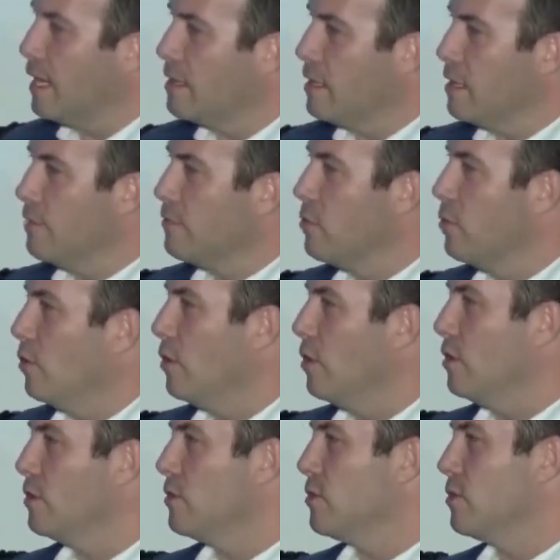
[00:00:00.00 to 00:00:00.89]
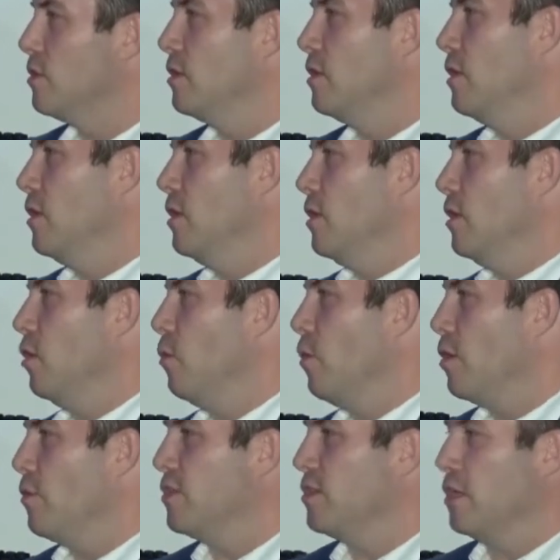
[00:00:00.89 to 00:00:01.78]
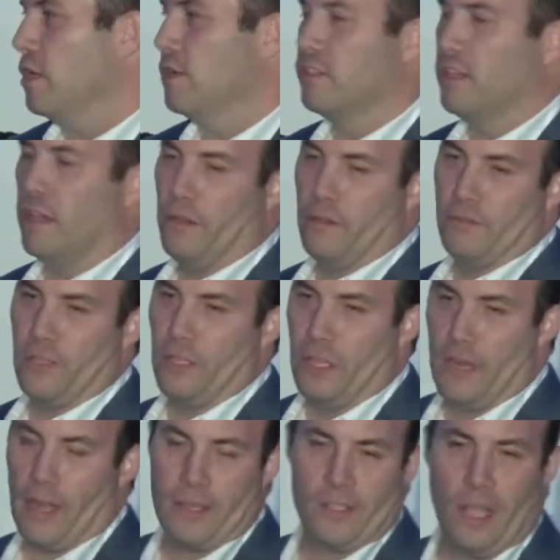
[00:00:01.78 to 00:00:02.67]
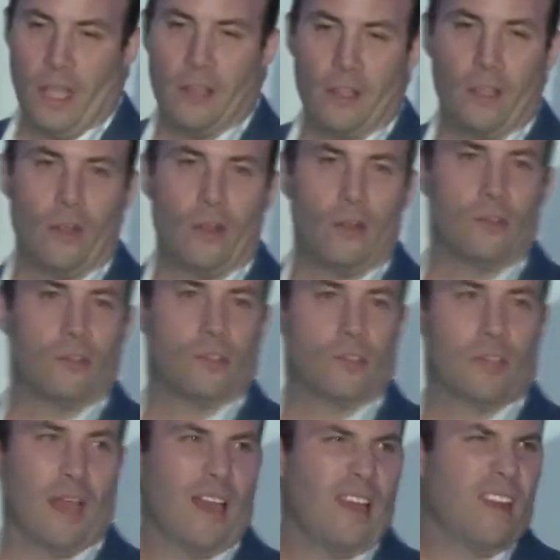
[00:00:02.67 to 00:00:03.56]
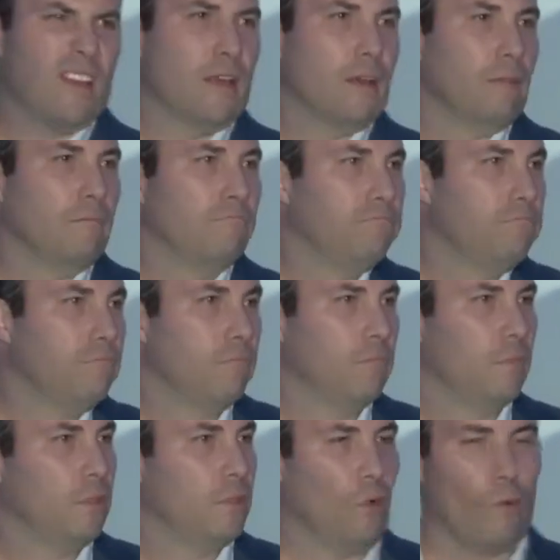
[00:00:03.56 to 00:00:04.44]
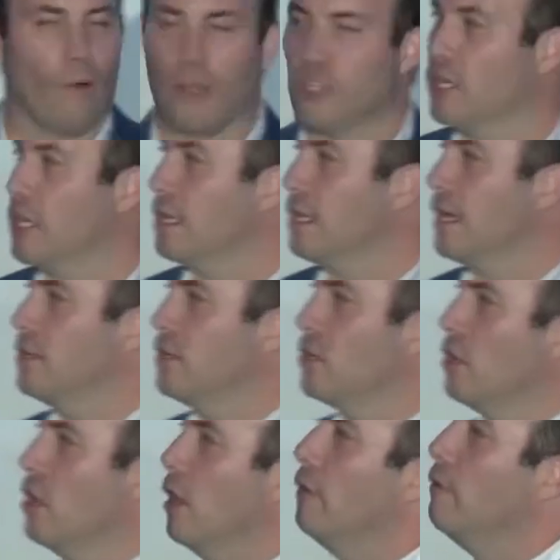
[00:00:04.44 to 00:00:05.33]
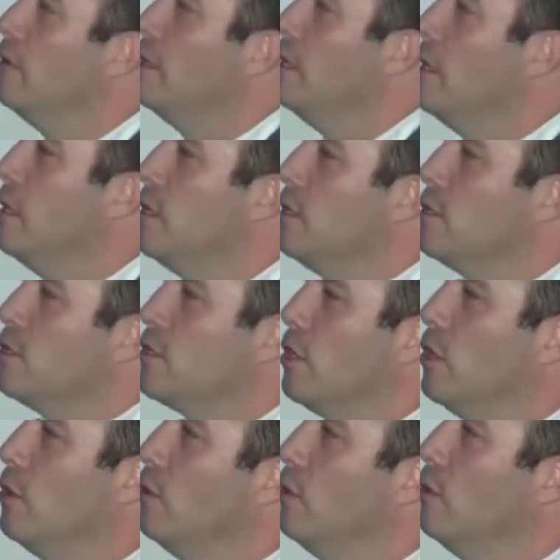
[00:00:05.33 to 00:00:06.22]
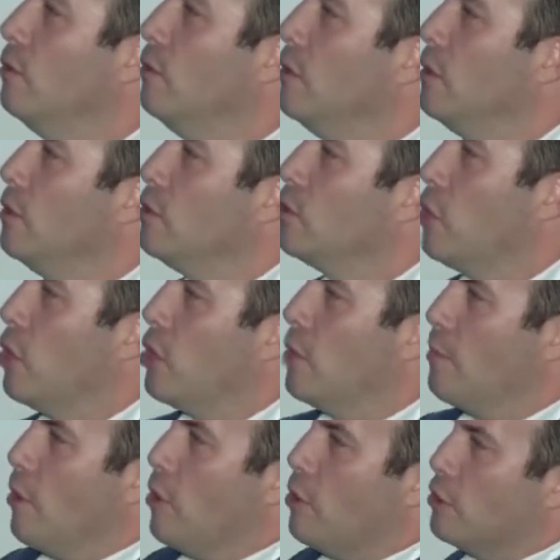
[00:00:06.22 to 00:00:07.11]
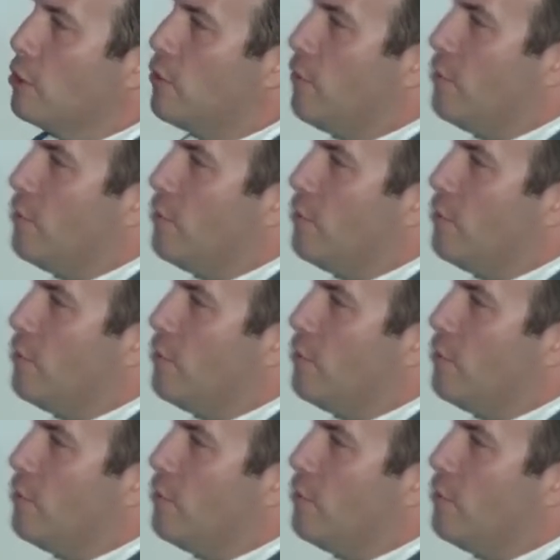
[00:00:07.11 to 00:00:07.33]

then, of course, where do we see ourselves in the next 10 years? Kind of the direction I like to go. So charter brokers for